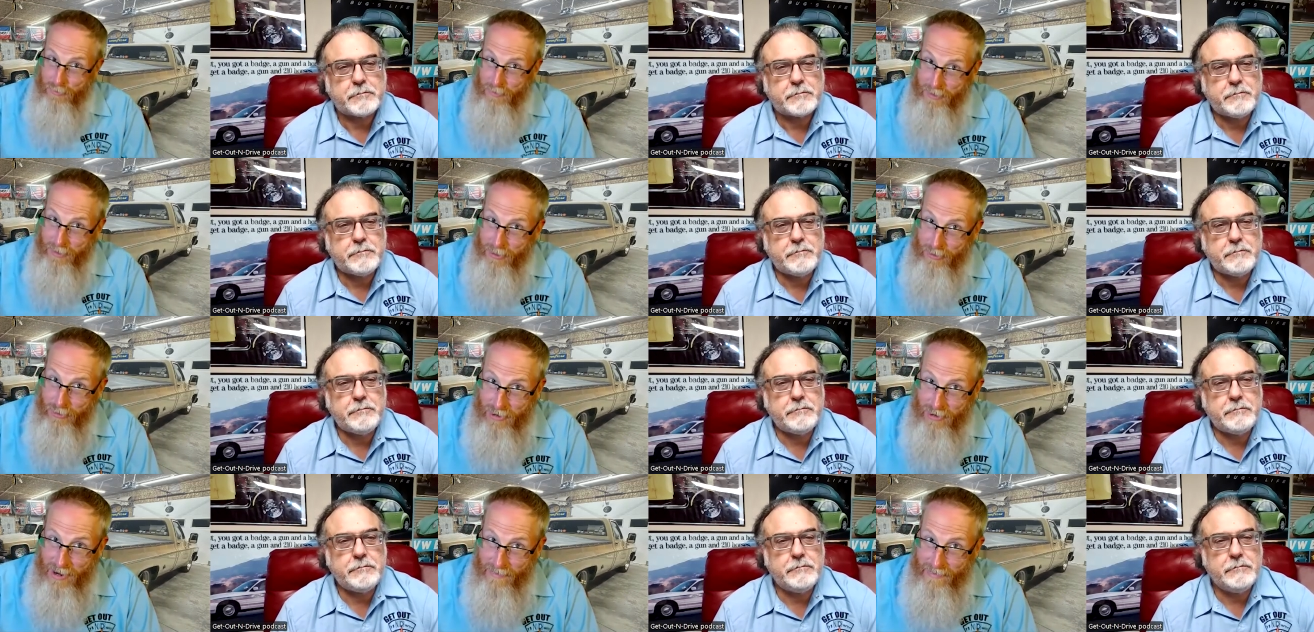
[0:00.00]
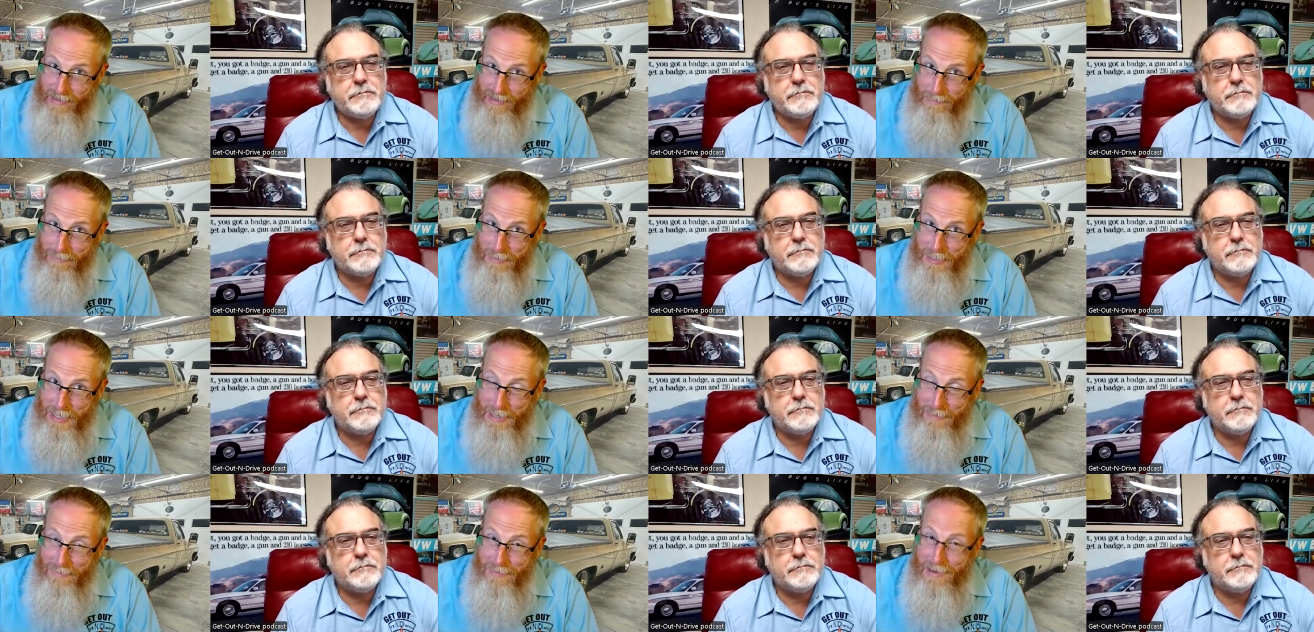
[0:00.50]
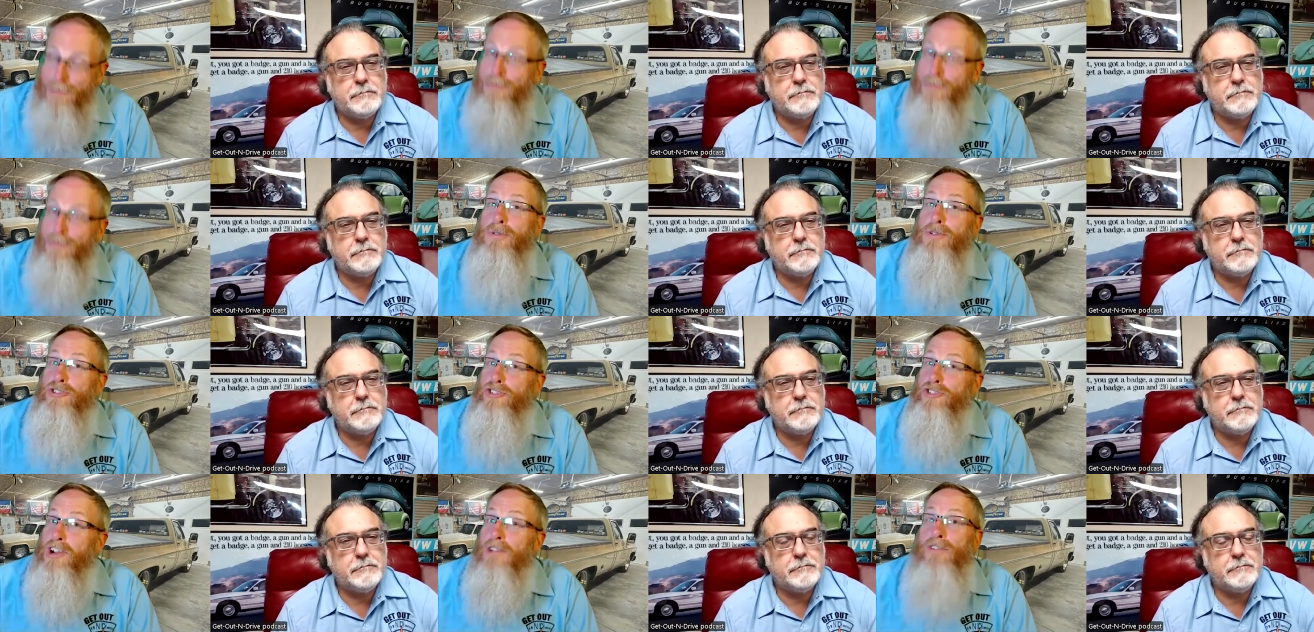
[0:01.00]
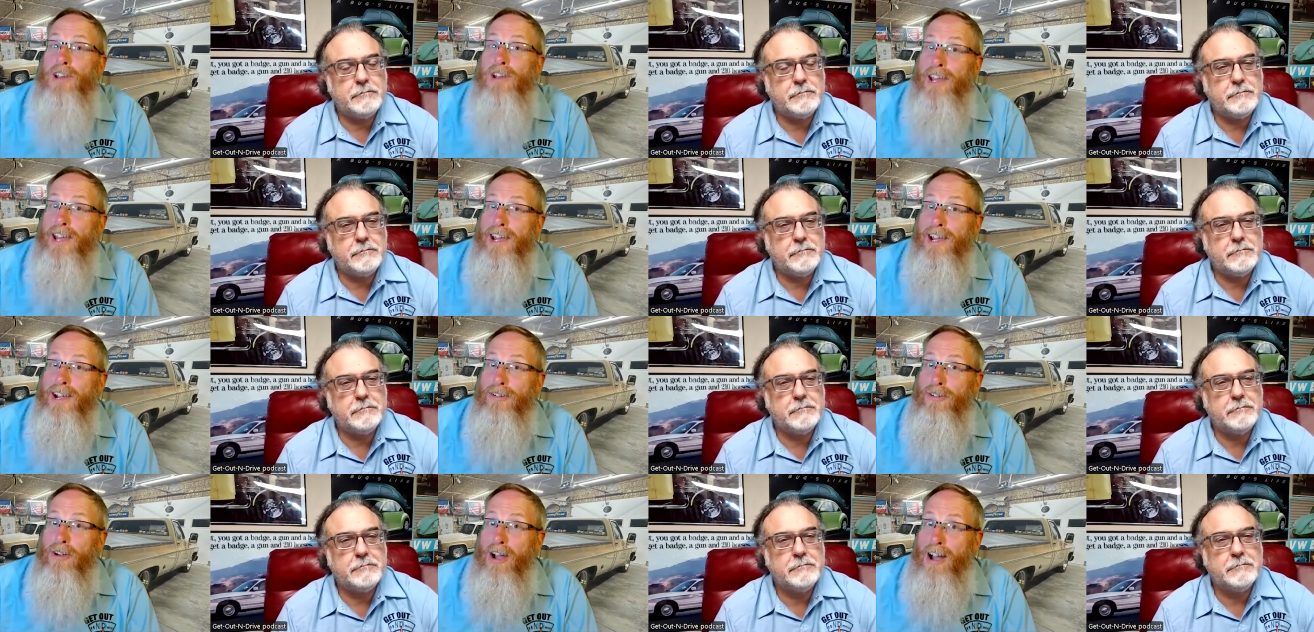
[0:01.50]
Speaker 1: Whether you're driving a B M W, a
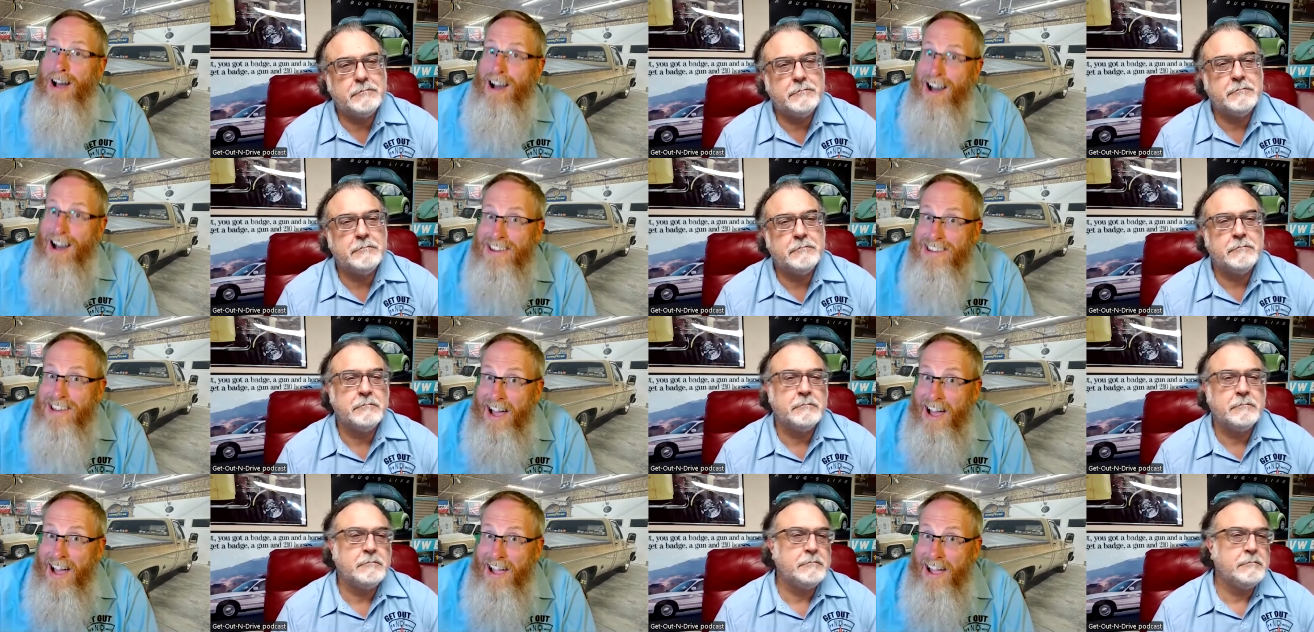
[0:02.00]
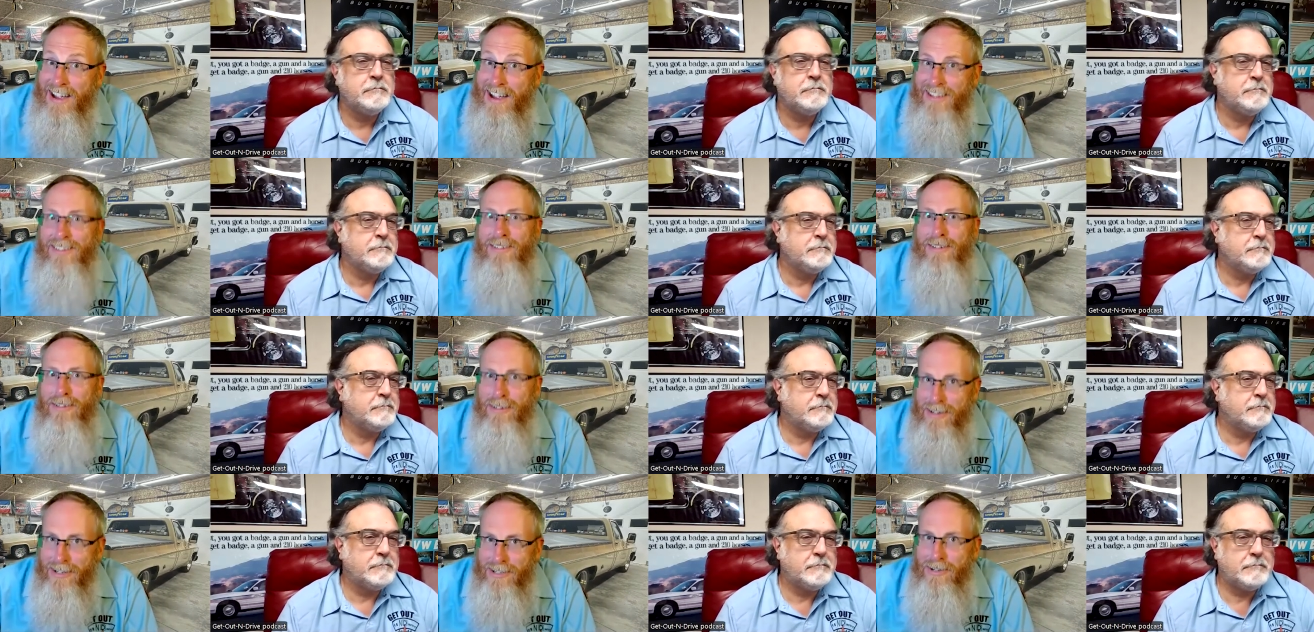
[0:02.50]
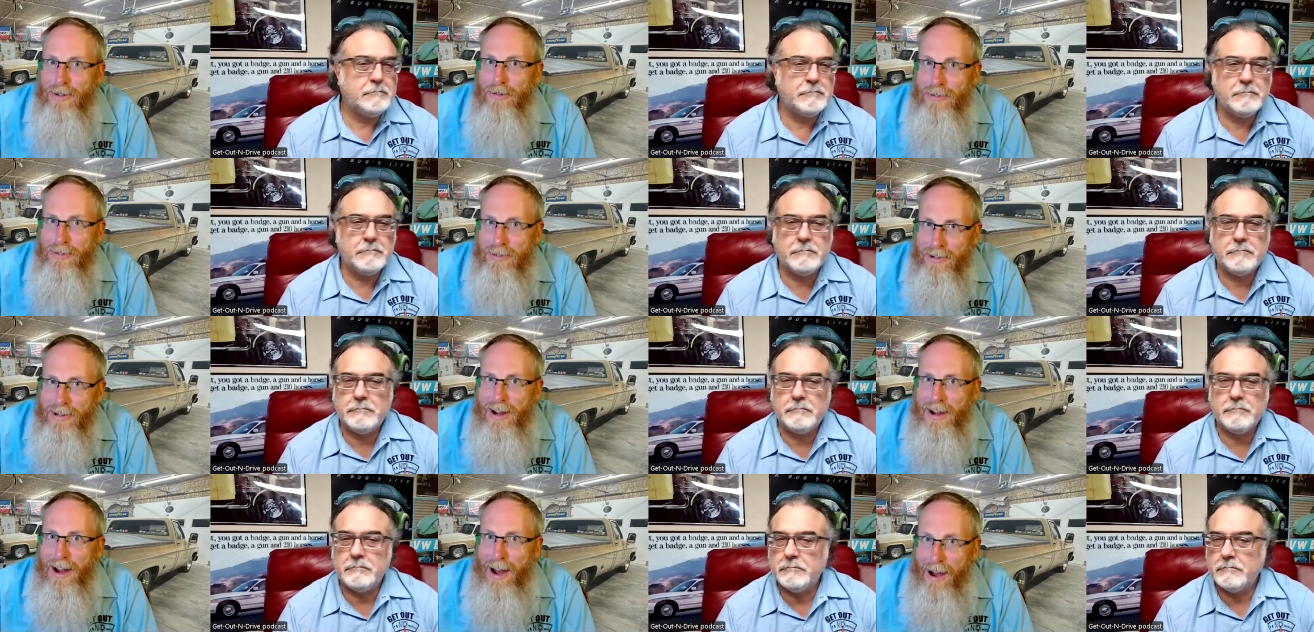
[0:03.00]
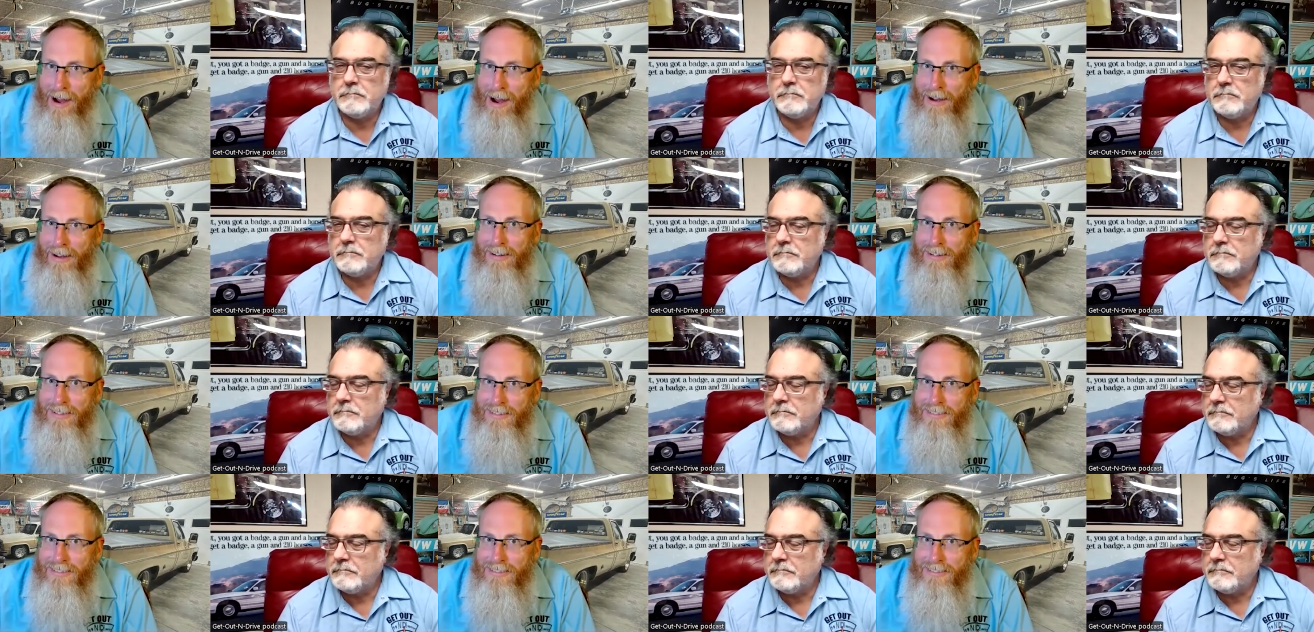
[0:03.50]
Chevrolet, or a Hyundai, they're going to tow your car.